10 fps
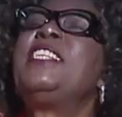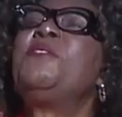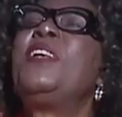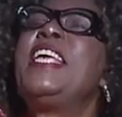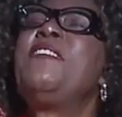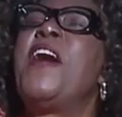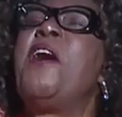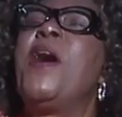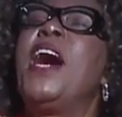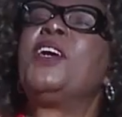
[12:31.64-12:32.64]
where you live,
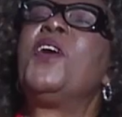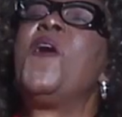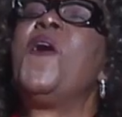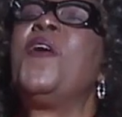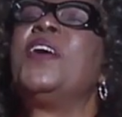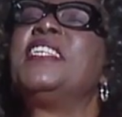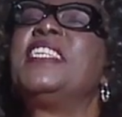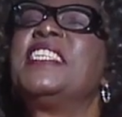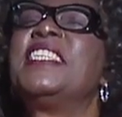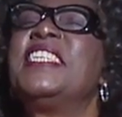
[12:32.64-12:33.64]
our God.
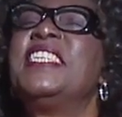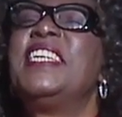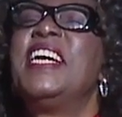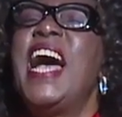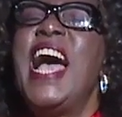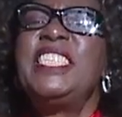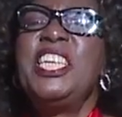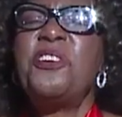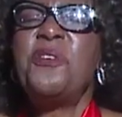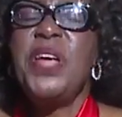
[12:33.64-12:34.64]
I
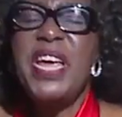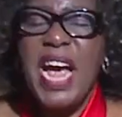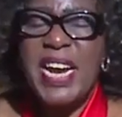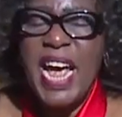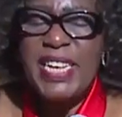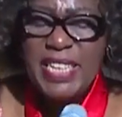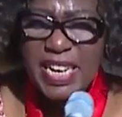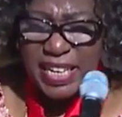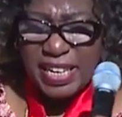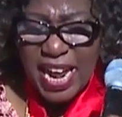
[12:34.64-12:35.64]
decree and I
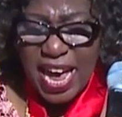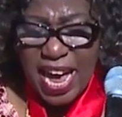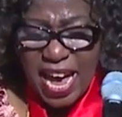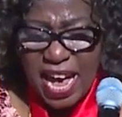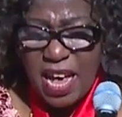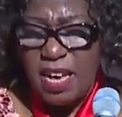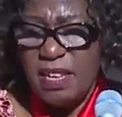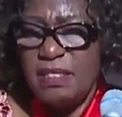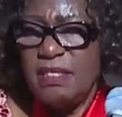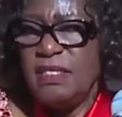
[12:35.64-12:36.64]
declare
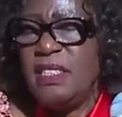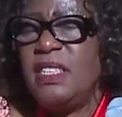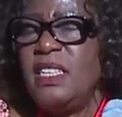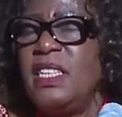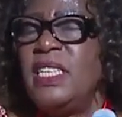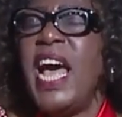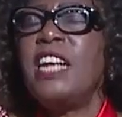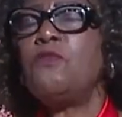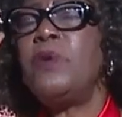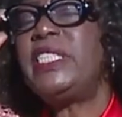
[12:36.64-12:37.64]

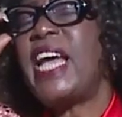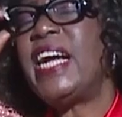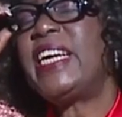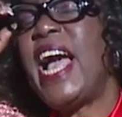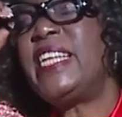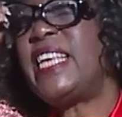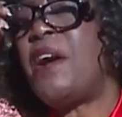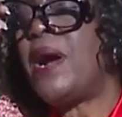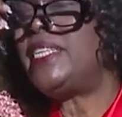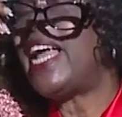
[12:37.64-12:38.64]
that we shall
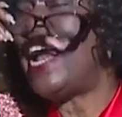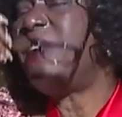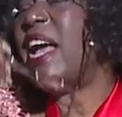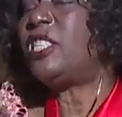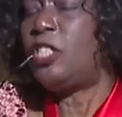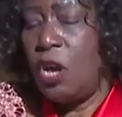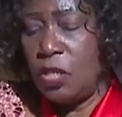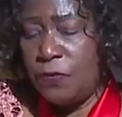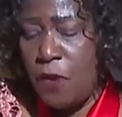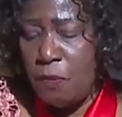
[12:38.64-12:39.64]
get our
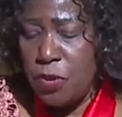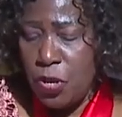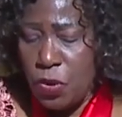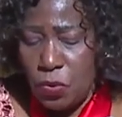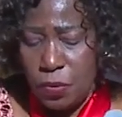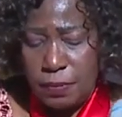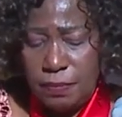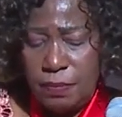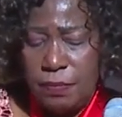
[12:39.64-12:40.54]
directions from you.